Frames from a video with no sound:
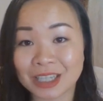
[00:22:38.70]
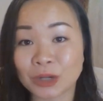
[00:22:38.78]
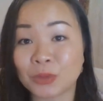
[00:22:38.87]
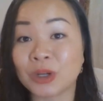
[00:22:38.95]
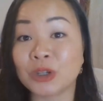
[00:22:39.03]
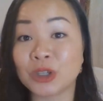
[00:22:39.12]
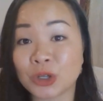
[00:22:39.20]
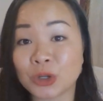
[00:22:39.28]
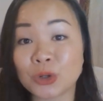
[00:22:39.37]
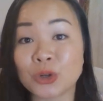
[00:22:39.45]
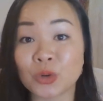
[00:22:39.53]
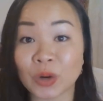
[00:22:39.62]
will
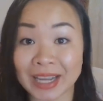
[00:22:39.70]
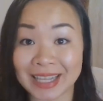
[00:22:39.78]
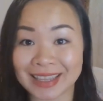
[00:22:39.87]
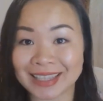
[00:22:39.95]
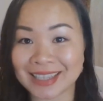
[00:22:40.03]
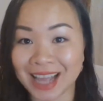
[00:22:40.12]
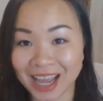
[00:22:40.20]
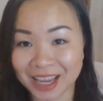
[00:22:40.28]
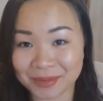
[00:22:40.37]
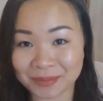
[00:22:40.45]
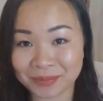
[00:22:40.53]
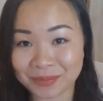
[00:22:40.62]
you create the
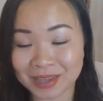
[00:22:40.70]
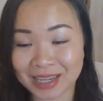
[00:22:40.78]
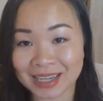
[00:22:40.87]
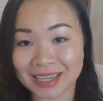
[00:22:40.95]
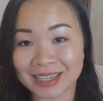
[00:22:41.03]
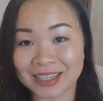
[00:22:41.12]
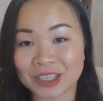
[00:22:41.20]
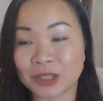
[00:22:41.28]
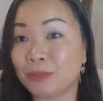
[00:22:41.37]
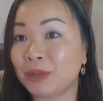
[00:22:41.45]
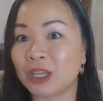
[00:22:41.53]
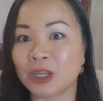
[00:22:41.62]
time to
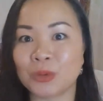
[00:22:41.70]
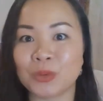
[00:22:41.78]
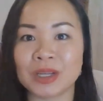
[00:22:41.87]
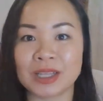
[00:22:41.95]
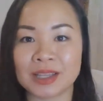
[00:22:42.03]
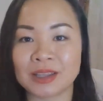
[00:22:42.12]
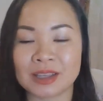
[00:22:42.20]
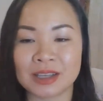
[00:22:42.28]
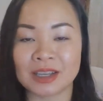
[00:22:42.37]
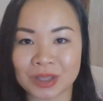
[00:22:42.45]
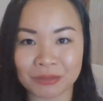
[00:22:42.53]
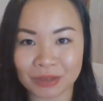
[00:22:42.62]
be with
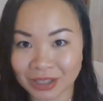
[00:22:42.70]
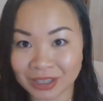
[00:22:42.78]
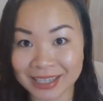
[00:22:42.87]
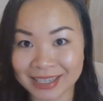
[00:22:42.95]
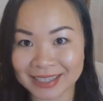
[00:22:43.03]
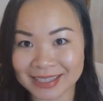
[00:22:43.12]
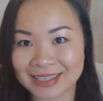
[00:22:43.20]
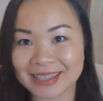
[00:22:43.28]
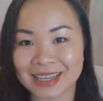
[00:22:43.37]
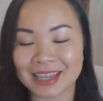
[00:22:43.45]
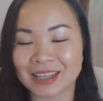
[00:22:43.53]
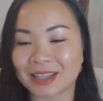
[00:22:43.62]
the feelings,
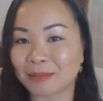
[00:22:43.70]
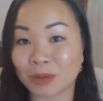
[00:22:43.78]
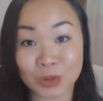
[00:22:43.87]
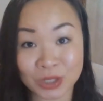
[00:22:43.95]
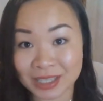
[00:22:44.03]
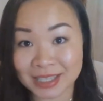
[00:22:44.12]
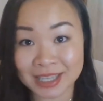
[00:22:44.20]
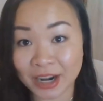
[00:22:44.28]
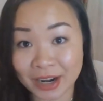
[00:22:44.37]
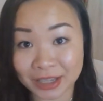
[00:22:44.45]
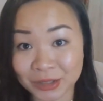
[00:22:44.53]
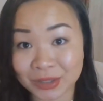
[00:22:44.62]
the emotions that
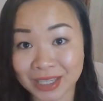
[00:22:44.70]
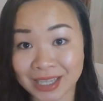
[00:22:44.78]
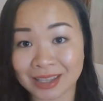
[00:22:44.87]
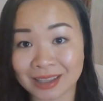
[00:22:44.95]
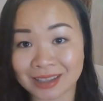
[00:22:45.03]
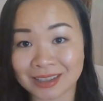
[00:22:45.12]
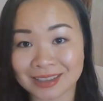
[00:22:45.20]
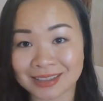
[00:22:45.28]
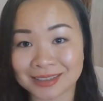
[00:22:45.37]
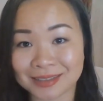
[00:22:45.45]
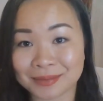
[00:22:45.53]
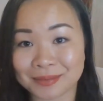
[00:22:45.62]
are underneath?
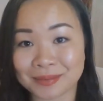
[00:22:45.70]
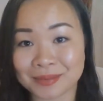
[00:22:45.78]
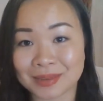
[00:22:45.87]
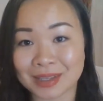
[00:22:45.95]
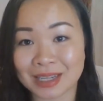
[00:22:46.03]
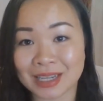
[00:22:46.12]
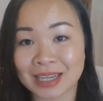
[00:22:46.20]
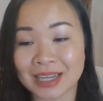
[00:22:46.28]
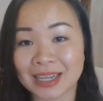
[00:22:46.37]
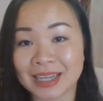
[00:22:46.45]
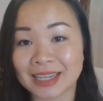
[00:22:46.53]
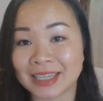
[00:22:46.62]

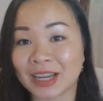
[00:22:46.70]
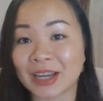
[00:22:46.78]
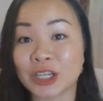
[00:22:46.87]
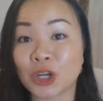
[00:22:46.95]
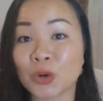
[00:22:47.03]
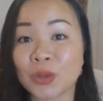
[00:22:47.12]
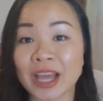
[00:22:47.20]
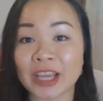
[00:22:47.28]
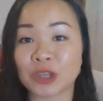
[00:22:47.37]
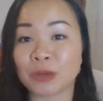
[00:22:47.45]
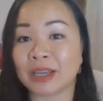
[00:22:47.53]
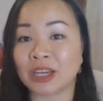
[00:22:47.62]
Now, I know that
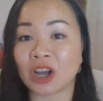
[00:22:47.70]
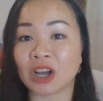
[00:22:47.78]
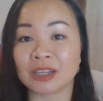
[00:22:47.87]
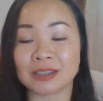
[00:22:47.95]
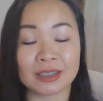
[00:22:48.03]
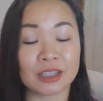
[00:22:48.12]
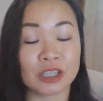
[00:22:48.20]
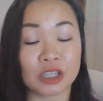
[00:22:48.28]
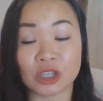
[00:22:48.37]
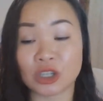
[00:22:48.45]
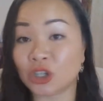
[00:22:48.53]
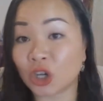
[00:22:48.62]
you may not
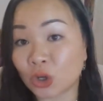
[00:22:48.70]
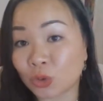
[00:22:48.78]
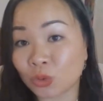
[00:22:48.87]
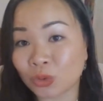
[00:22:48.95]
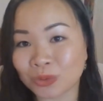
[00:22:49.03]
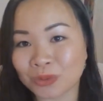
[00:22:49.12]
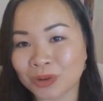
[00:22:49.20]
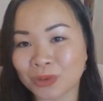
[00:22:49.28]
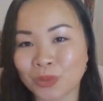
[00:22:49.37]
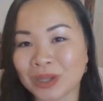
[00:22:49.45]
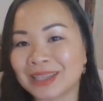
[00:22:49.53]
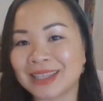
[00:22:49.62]
know
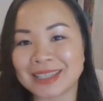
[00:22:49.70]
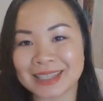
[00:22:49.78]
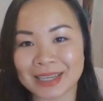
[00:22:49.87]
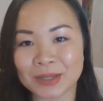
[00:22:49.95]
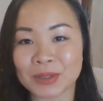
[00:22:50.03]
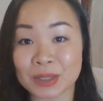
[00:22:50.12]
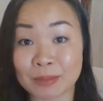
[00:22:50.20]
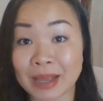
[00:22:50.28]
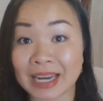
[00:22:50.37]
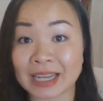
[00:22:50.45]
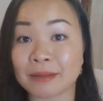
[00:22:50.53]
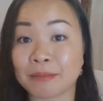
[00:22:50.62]
what the
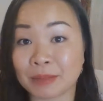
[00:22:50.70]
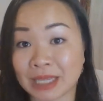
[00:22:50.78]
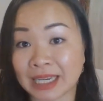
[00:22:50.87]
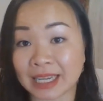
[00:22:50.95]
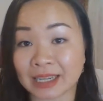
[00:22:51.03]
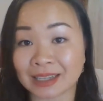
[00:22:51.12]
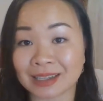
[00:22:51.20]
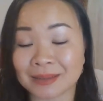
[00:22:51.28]
psychosomatic meaning